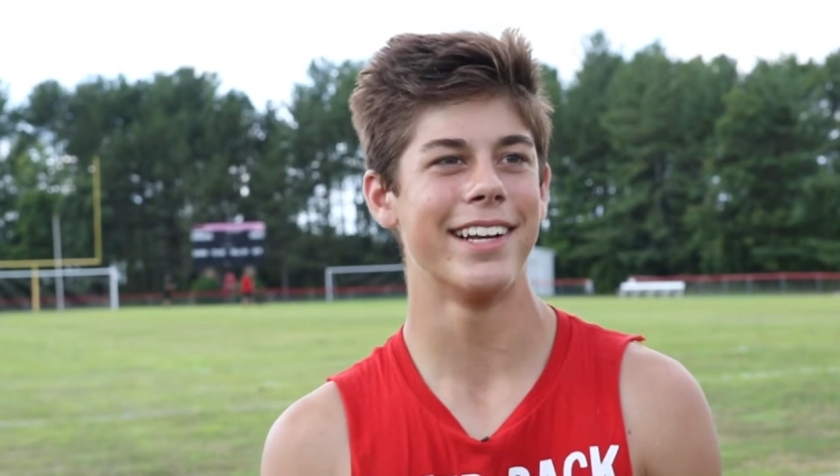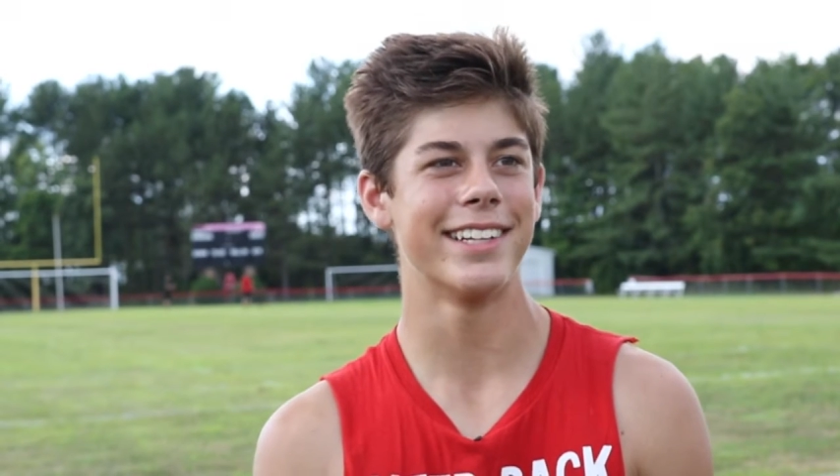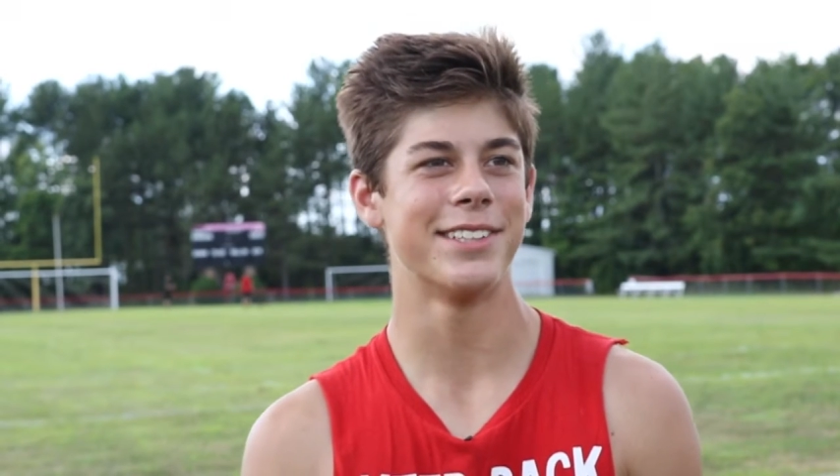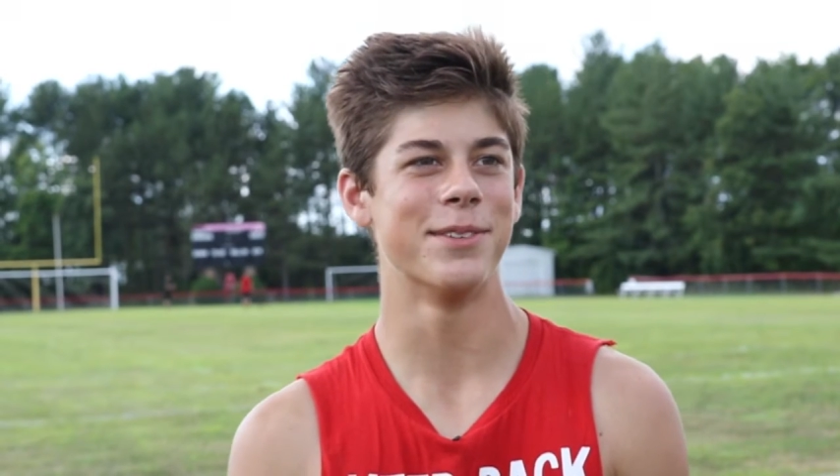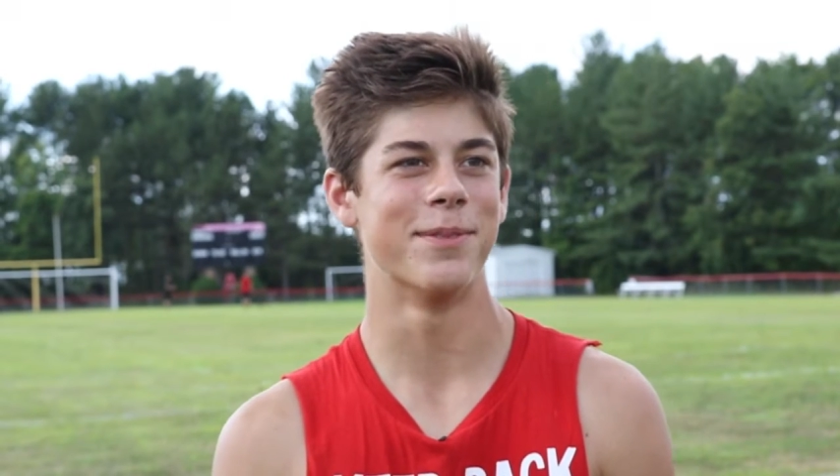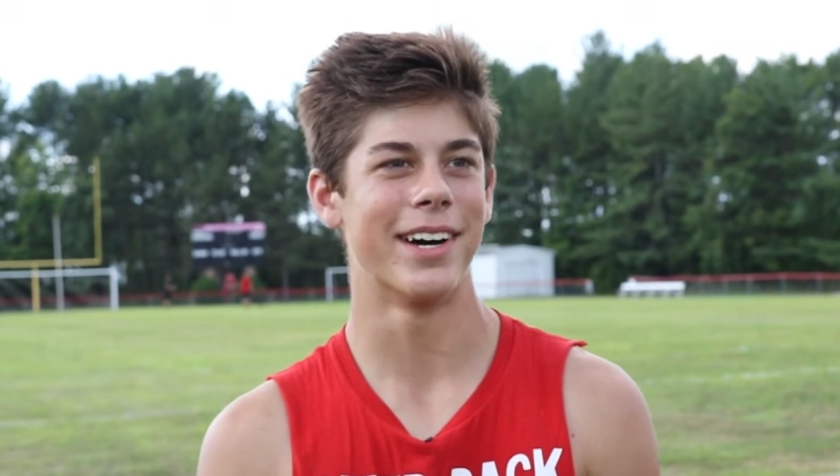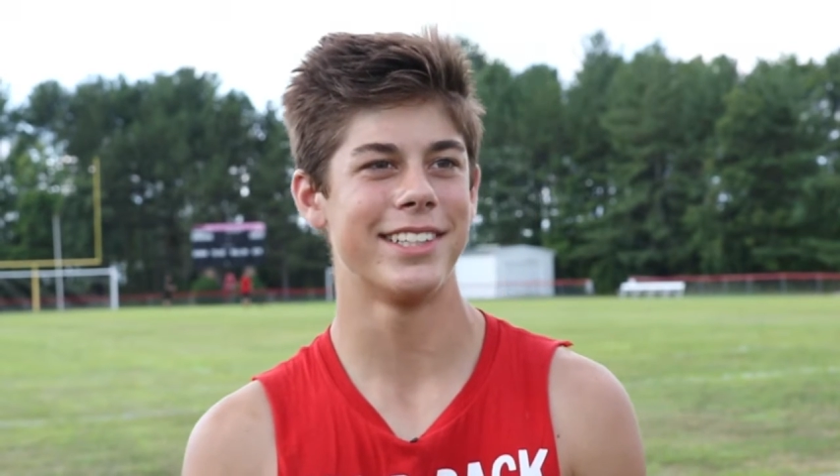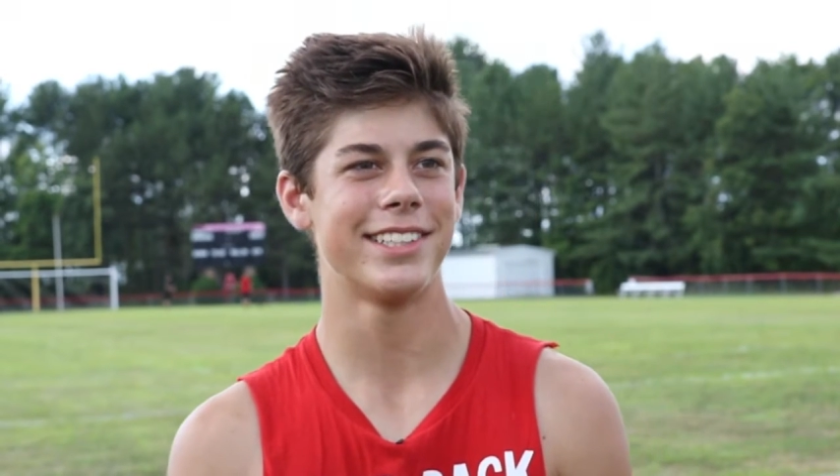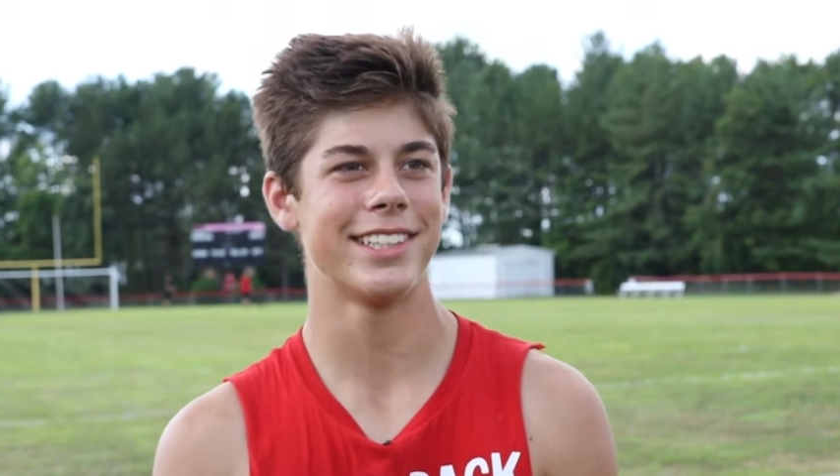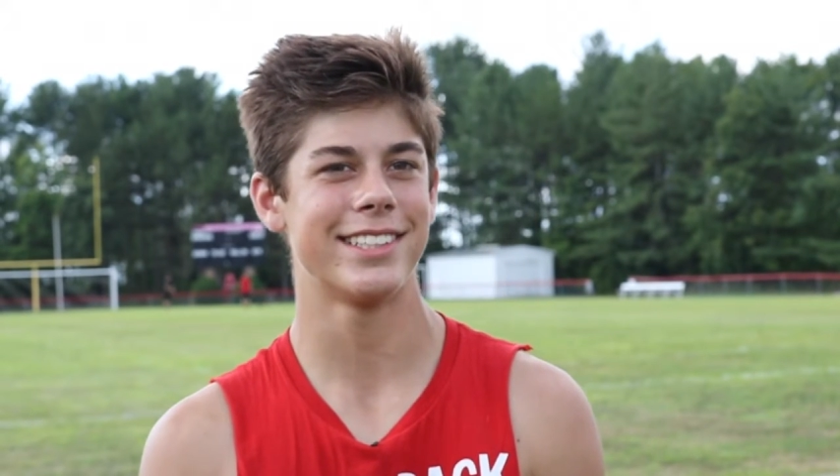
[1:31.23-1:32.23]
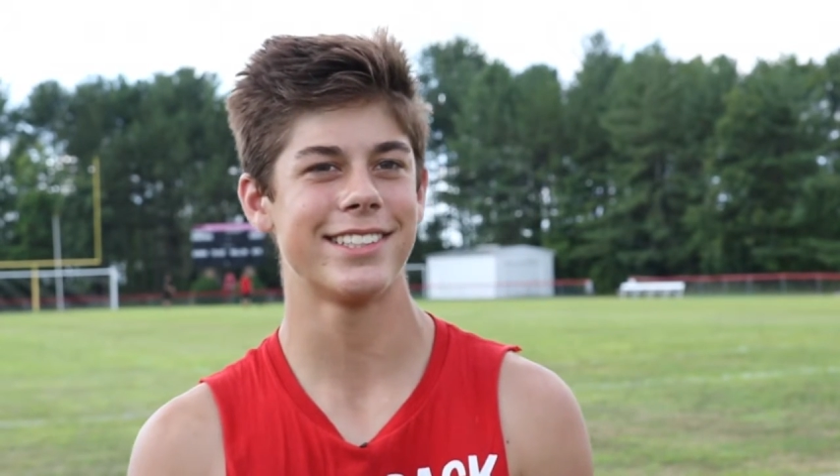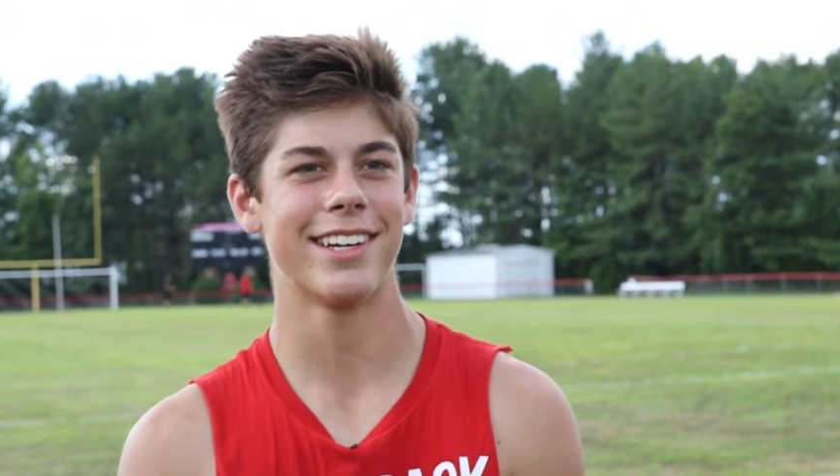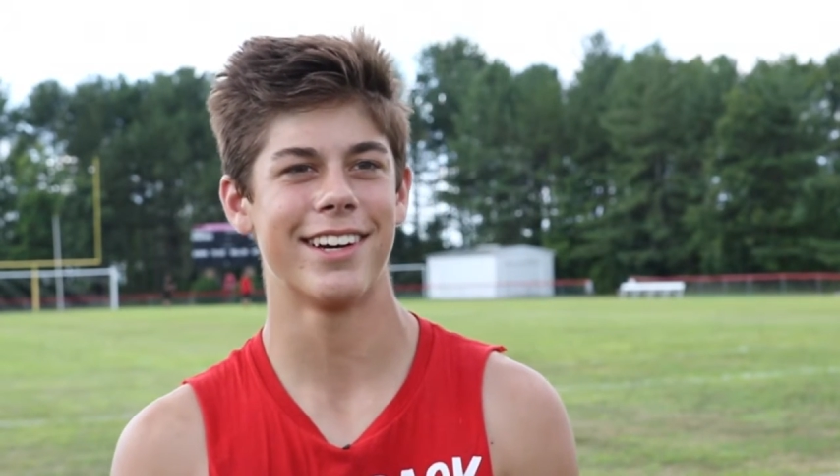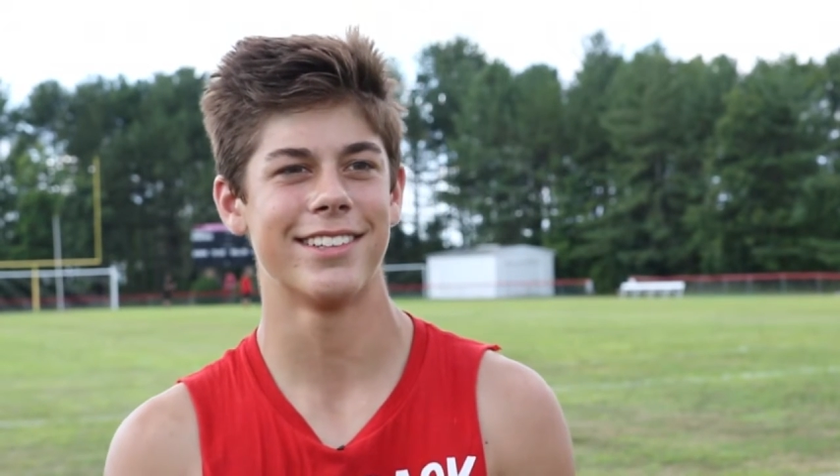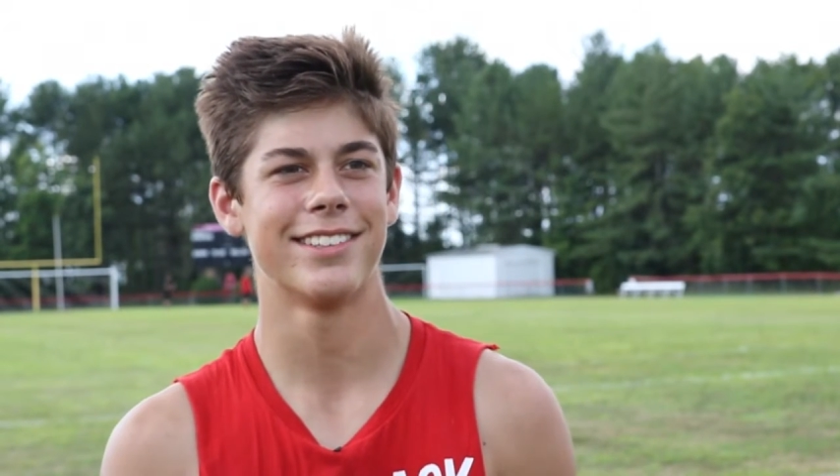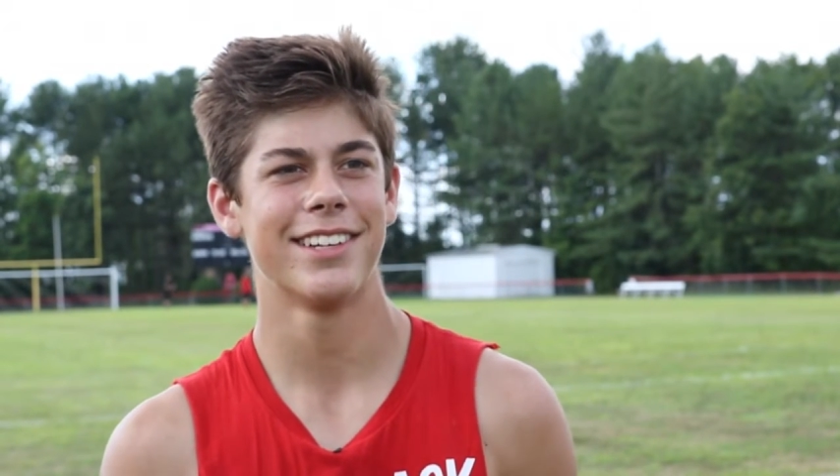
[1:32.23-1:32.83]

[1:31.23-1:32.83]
it too much. It's, uh,